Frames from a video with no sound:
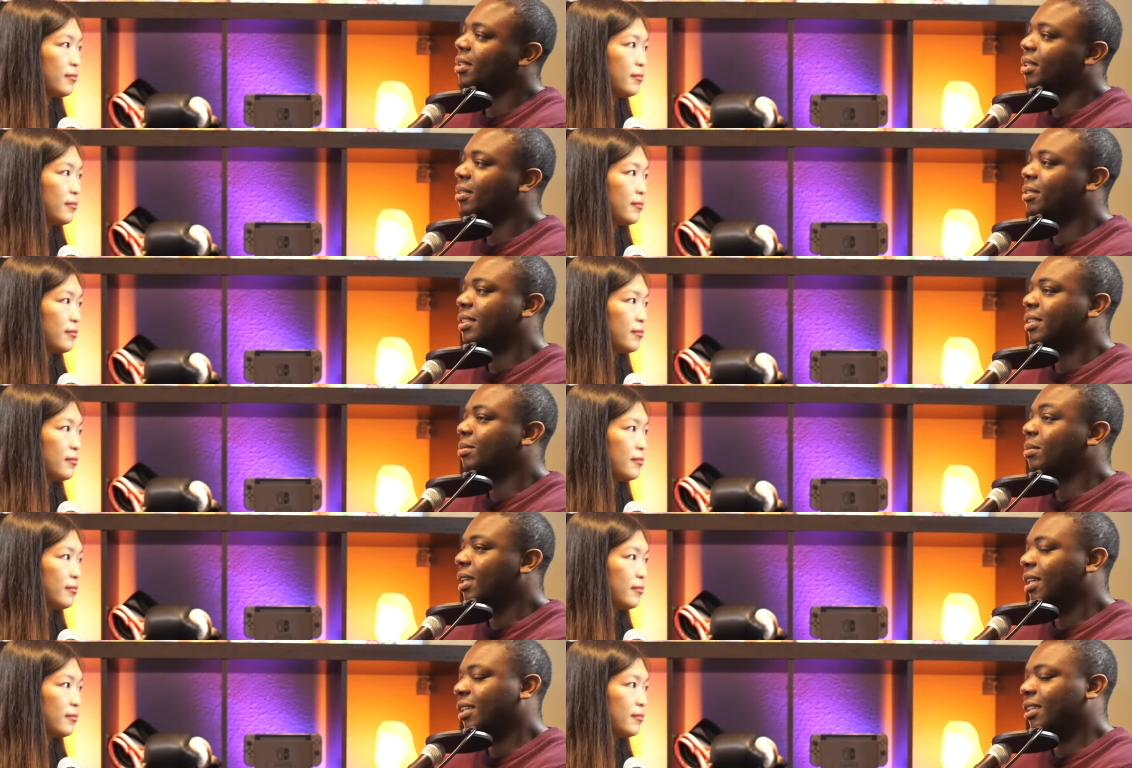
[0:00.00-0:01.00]
Speaker 1: You know, it's
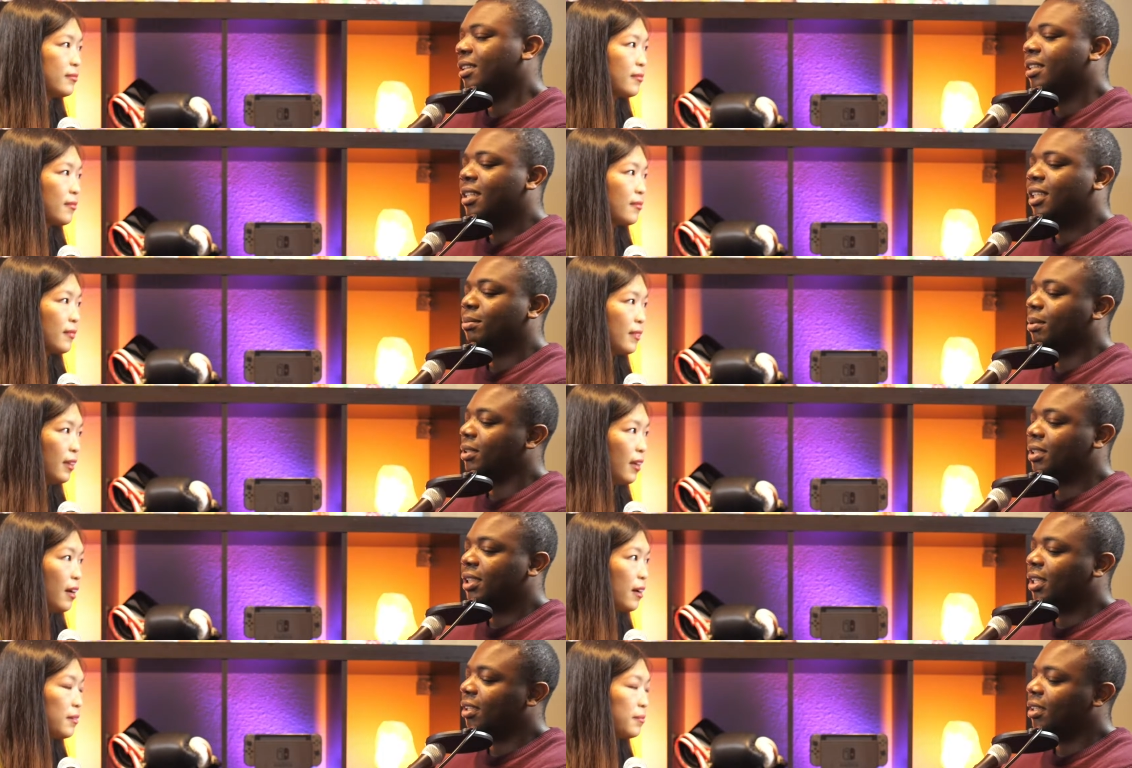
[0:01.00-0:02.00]
rare,
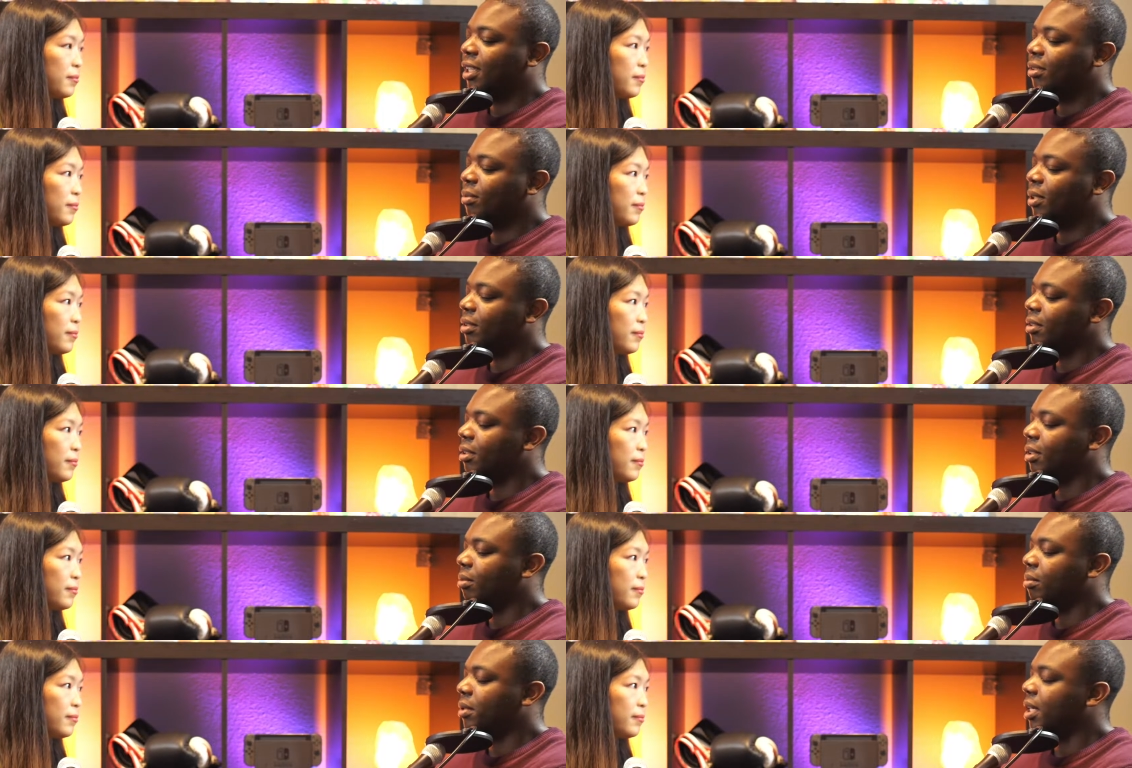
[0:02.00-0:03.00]
especially yeah. now that when you
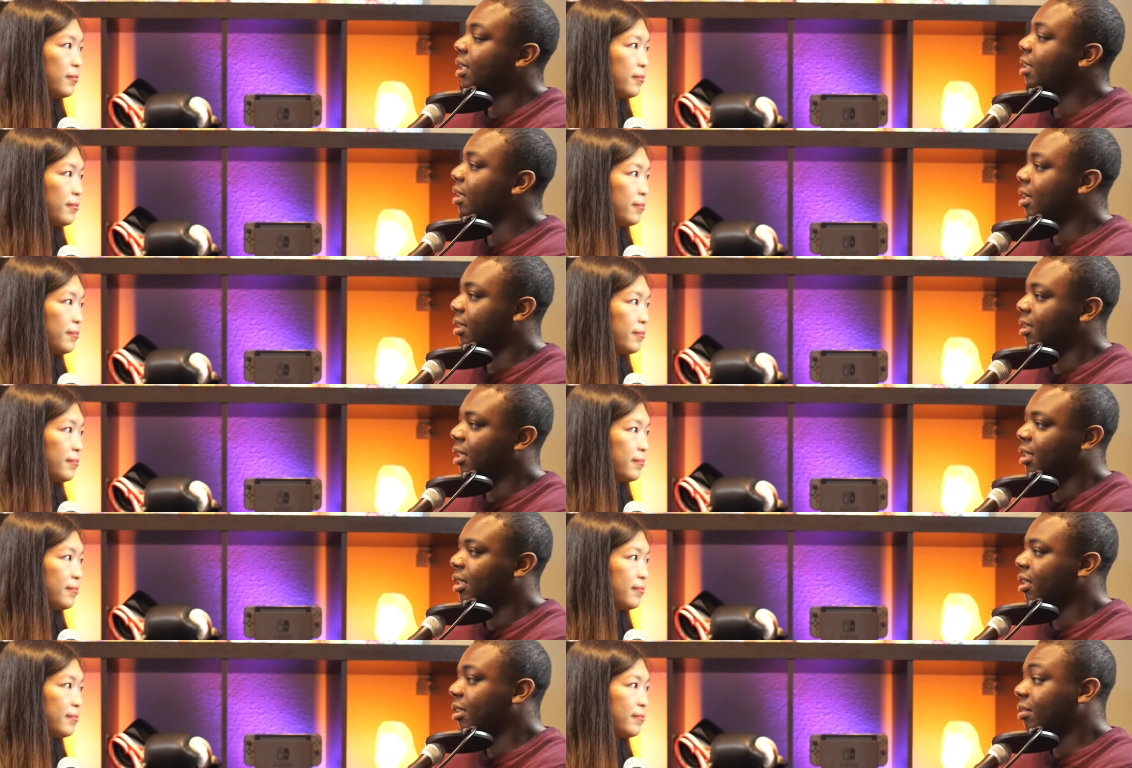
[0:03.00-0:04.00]
know when we had the lockdown,
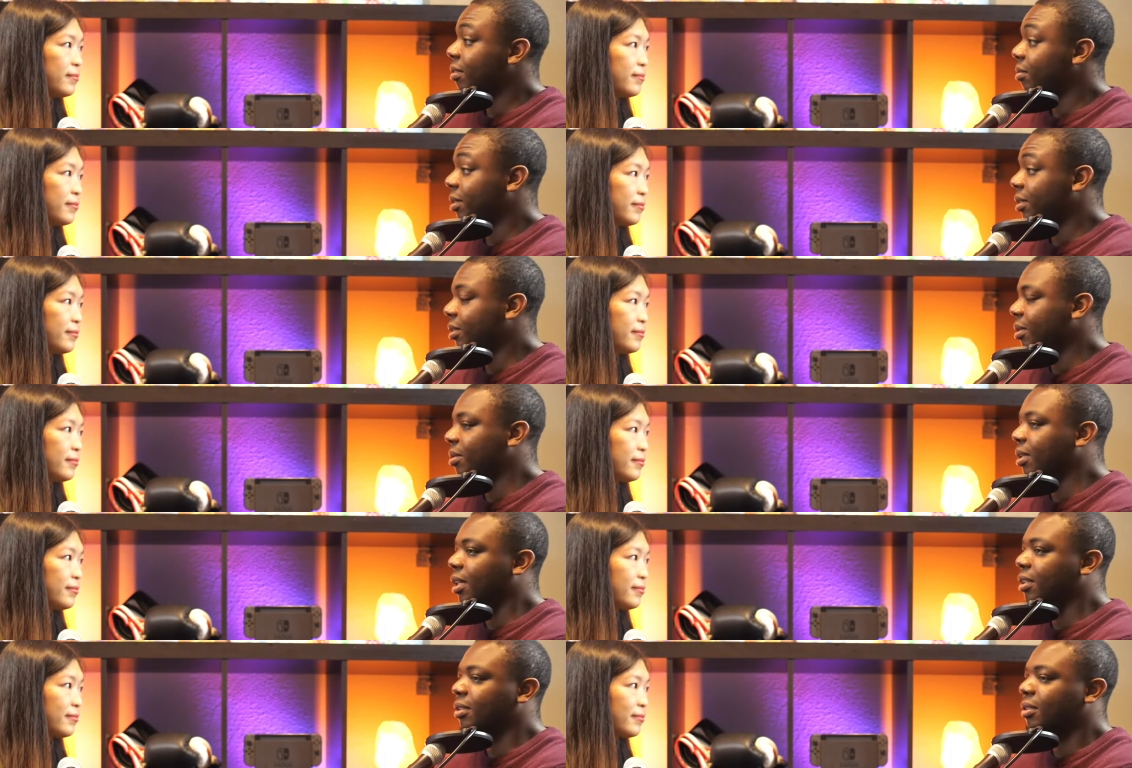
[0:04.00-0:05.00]
not everyone is going
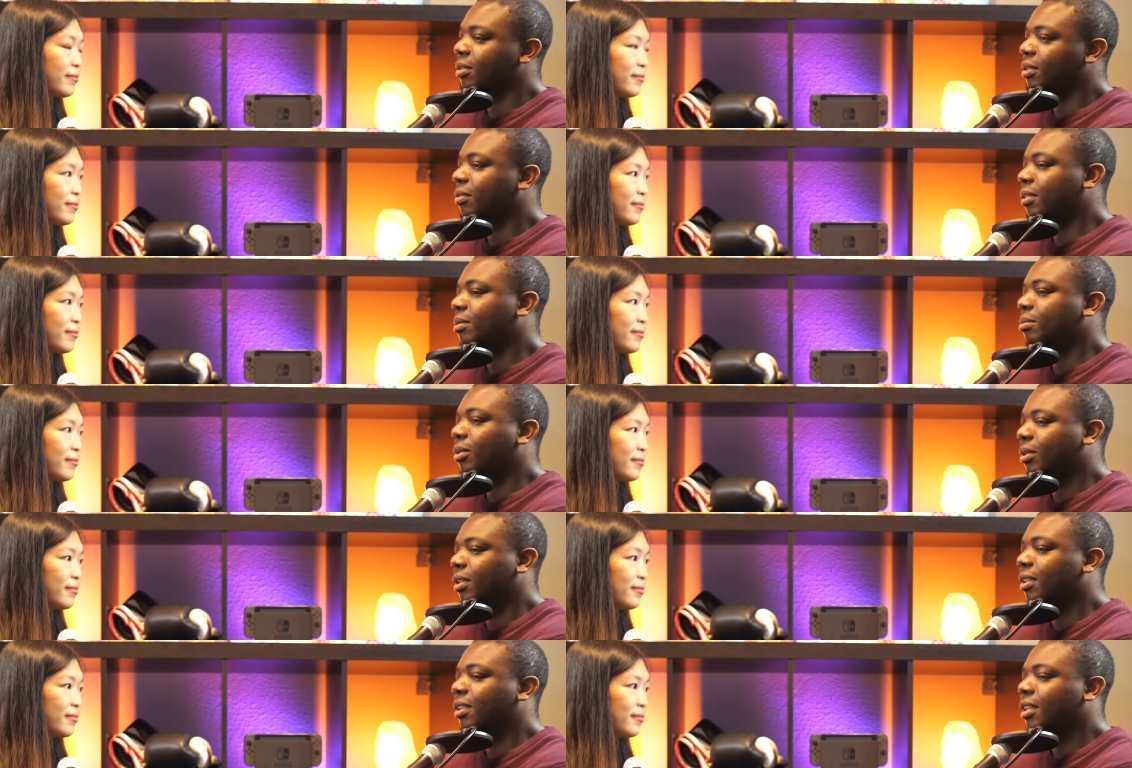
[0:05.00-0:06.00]
out. So it's very
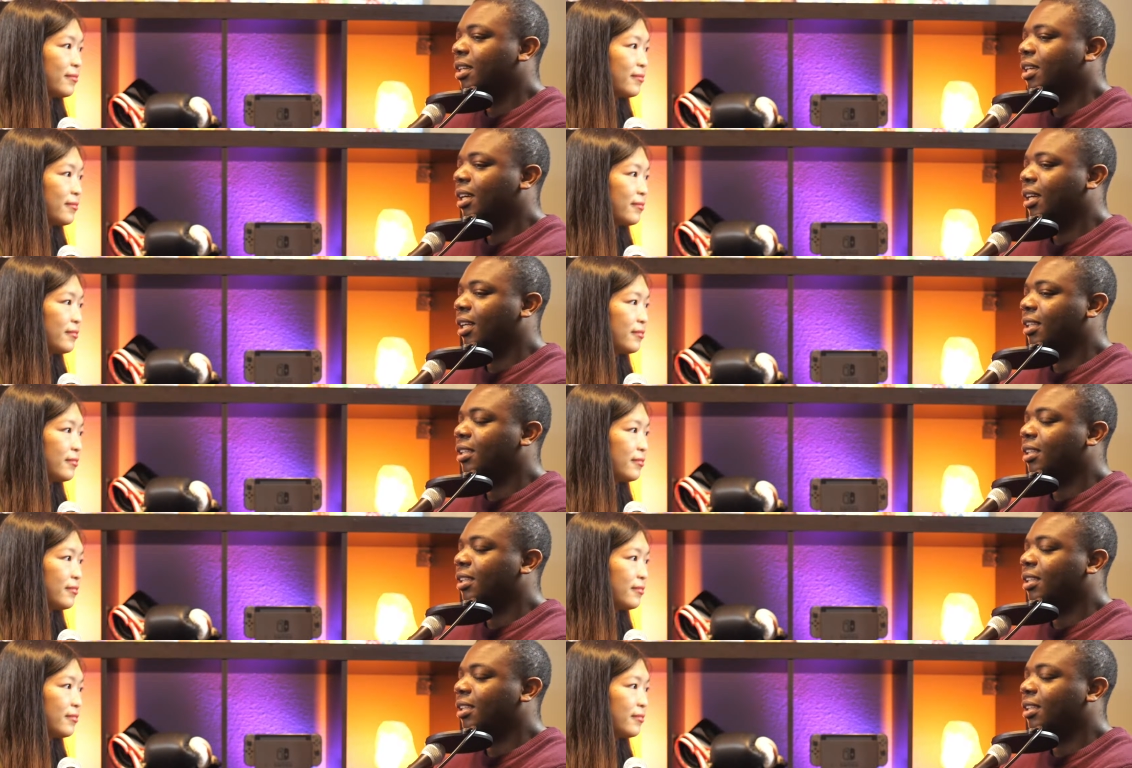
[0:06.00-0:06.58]
important, and I